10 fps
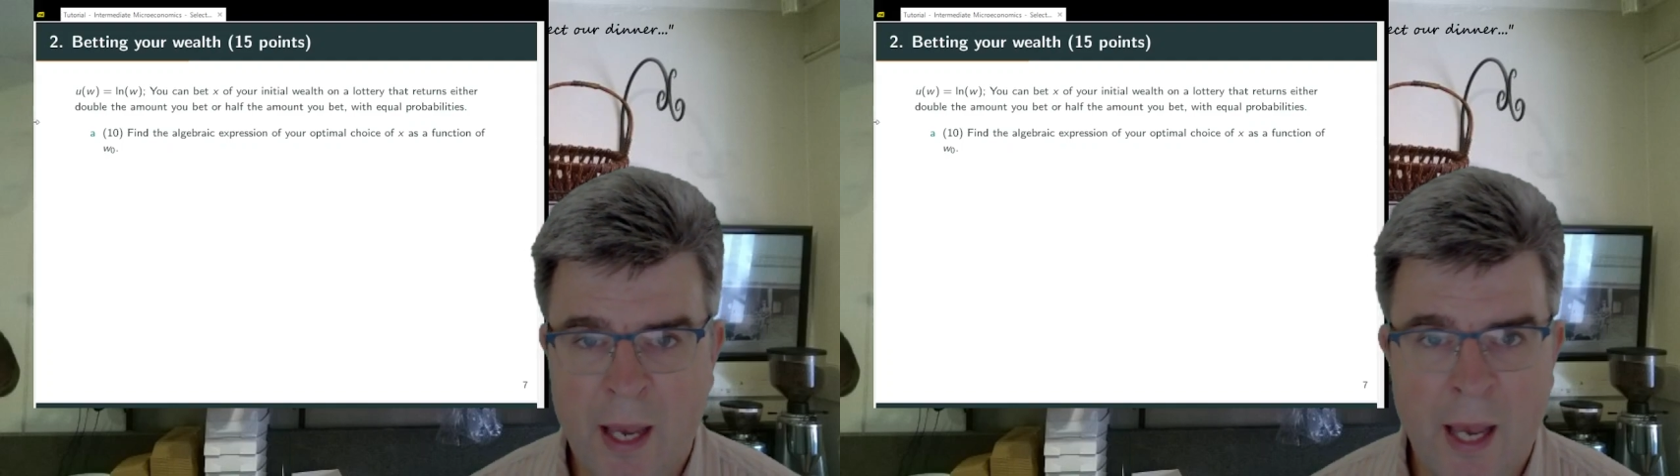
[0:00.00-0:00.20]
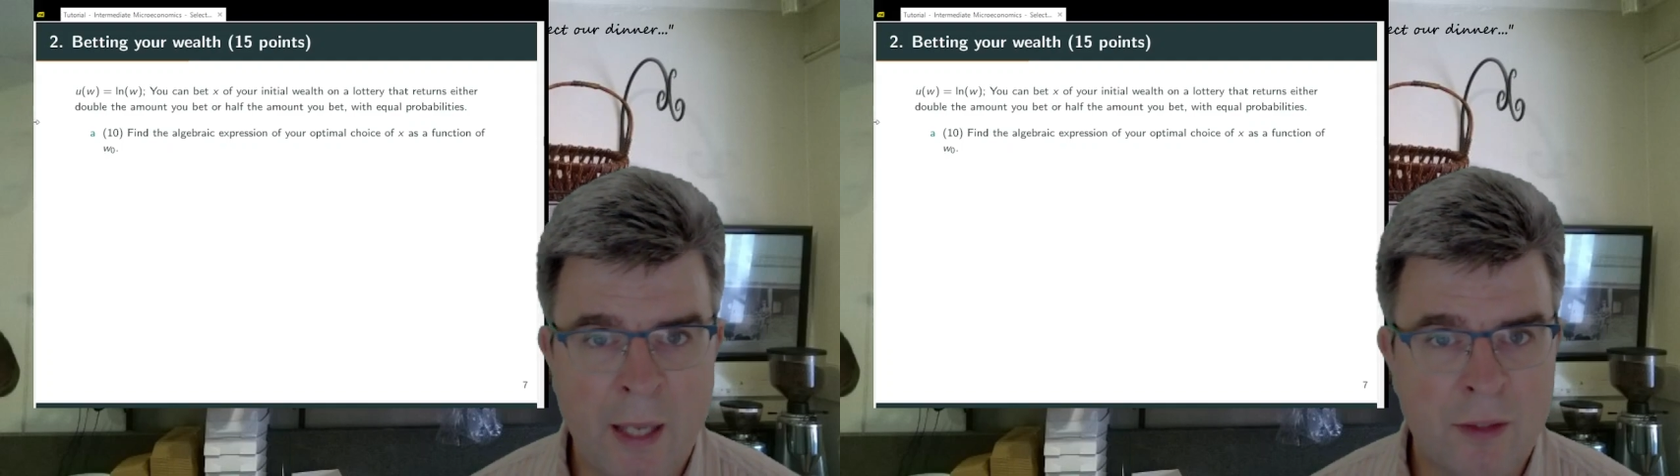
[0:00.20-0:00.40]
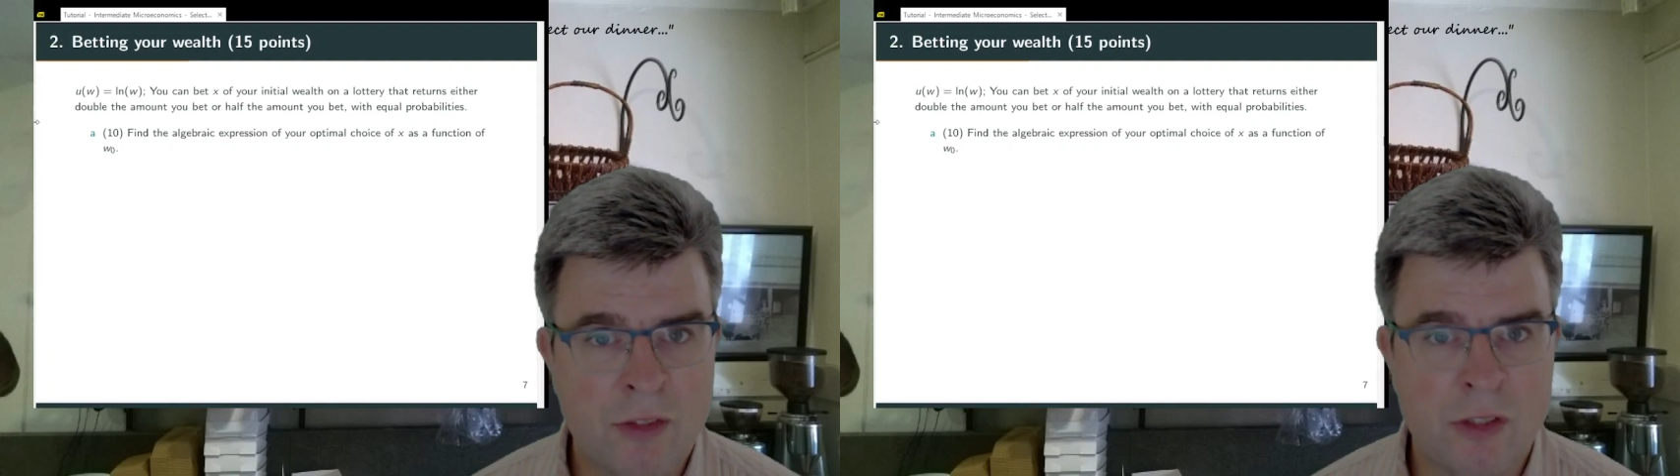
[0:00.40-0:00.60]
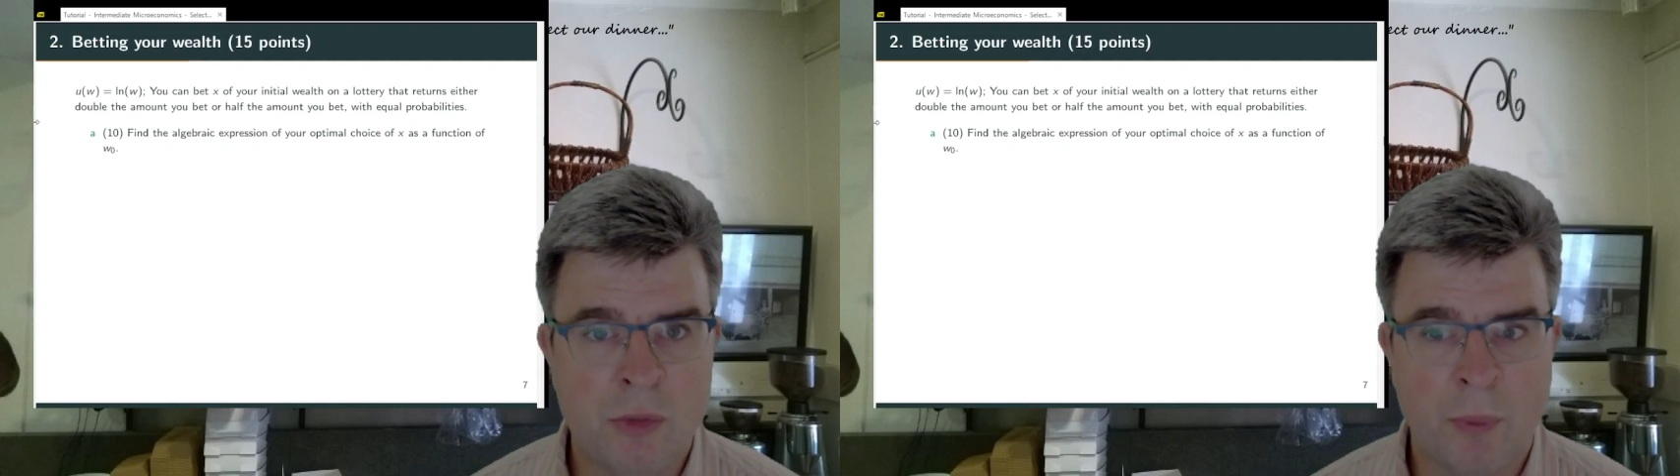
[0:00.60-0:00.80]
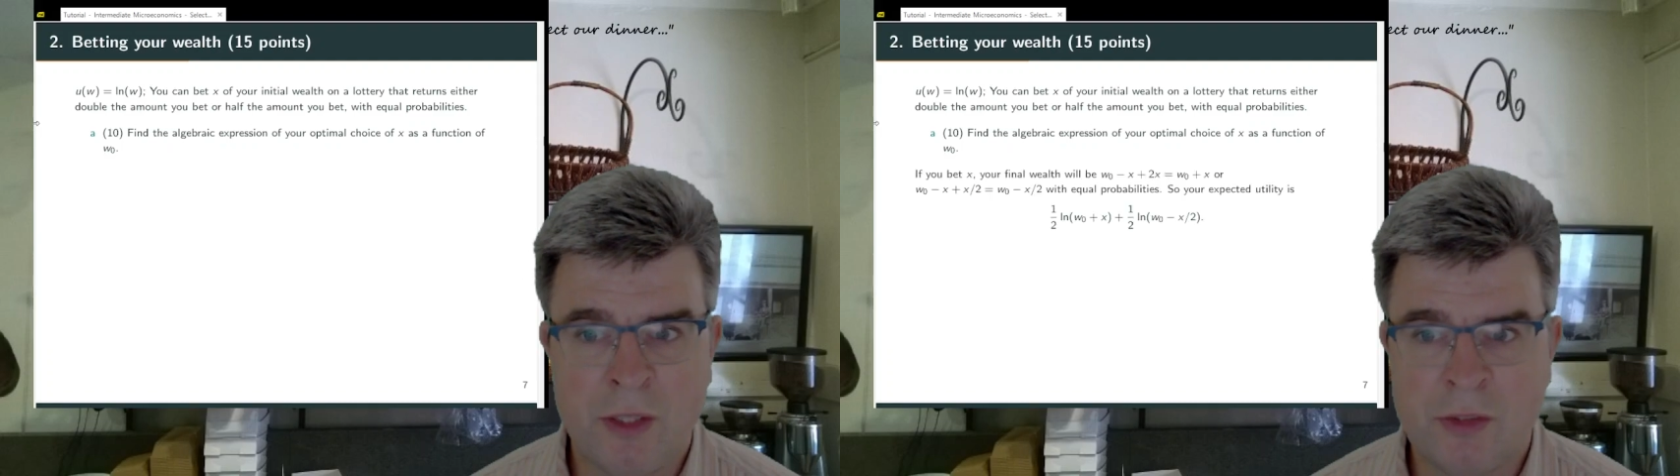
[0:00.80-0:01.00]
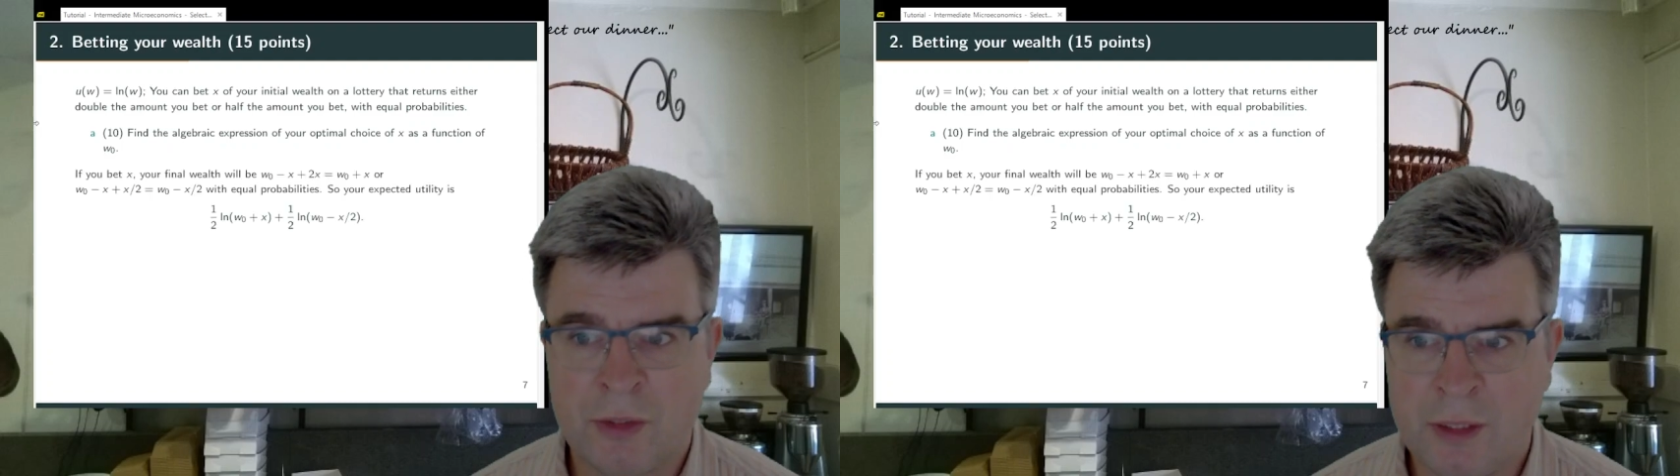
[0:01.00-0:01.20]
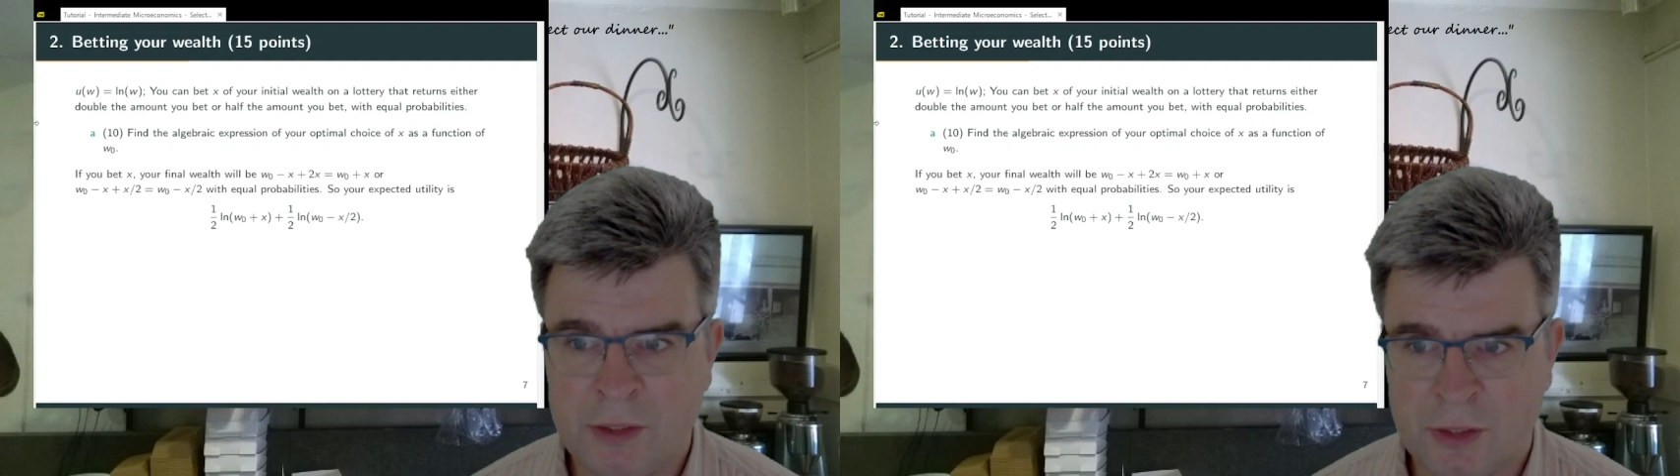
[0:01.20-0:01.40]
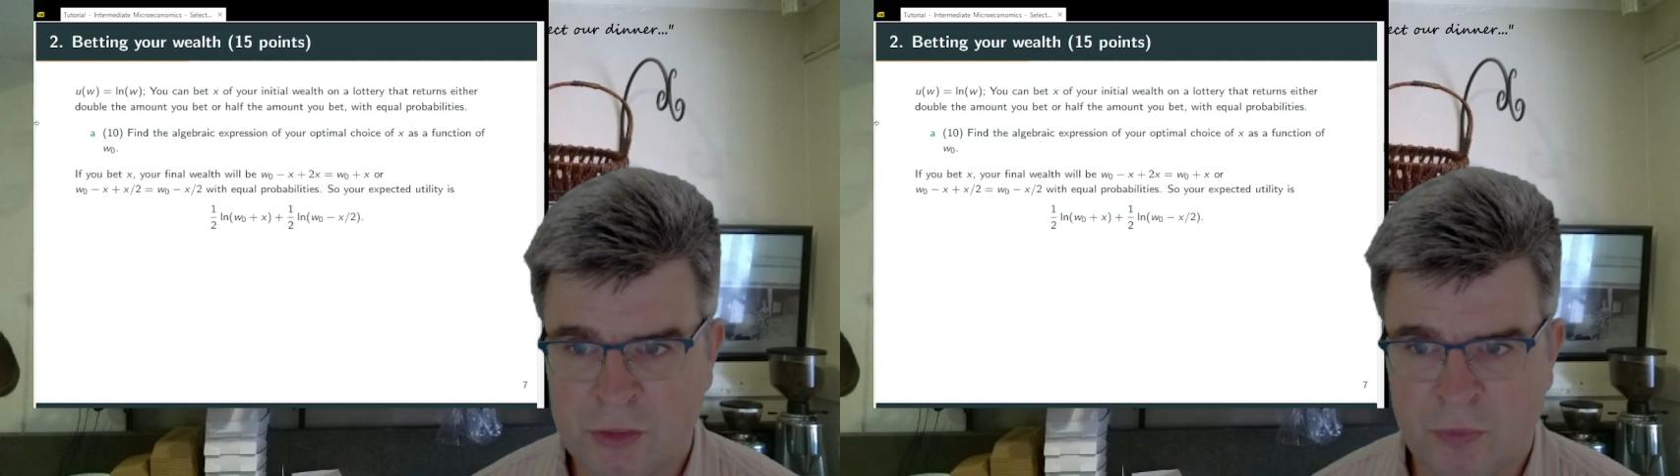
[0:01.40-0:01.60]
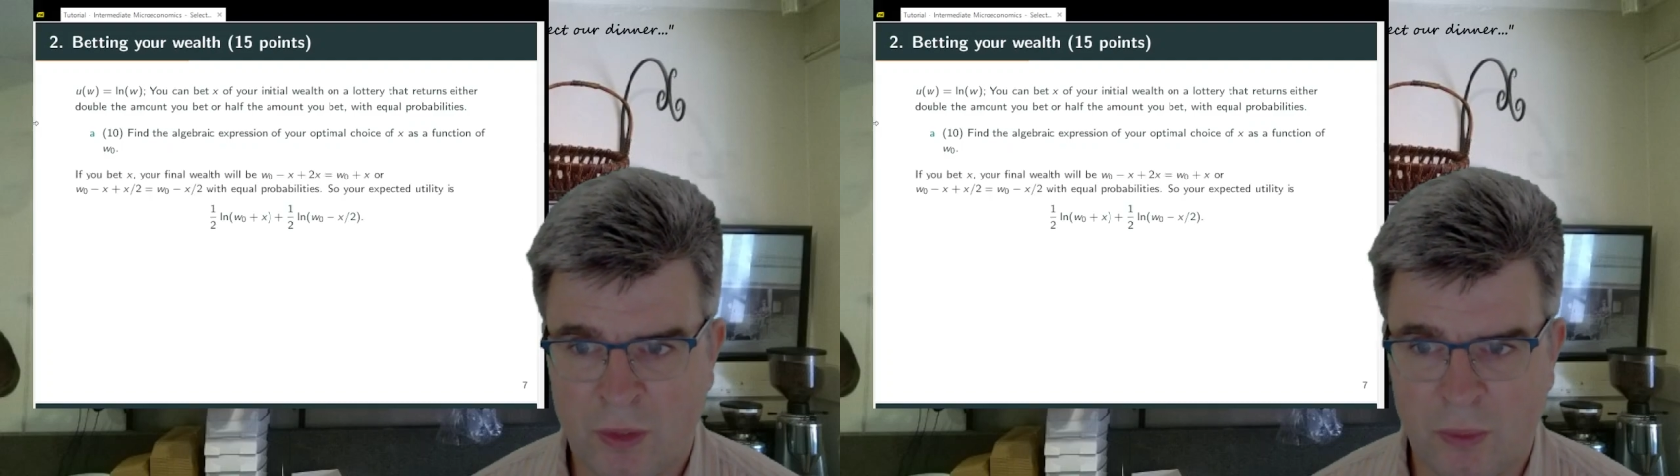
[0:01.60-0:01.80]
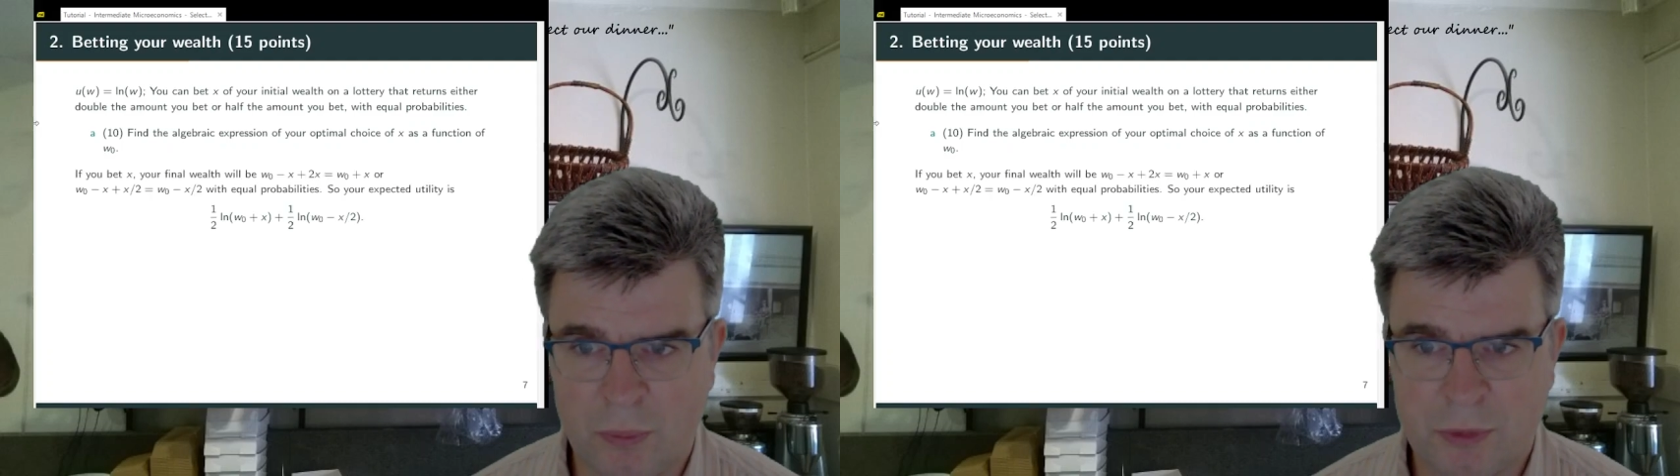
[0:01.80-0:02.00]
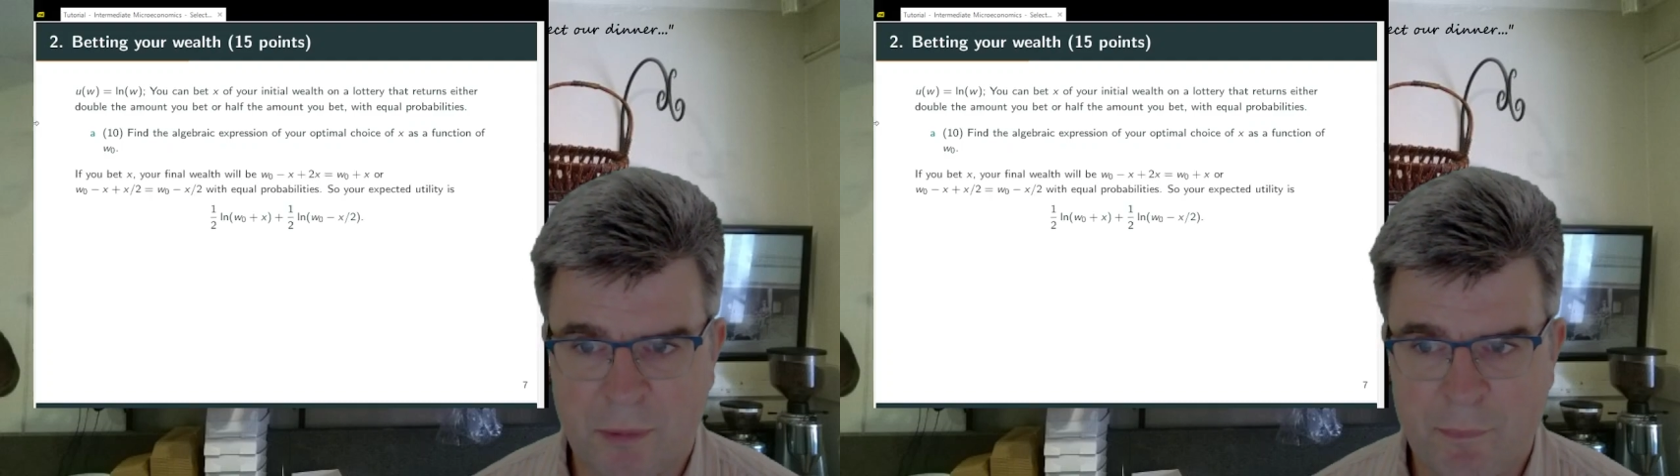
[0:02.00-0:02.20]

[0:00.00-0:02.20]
and the situation is as follows.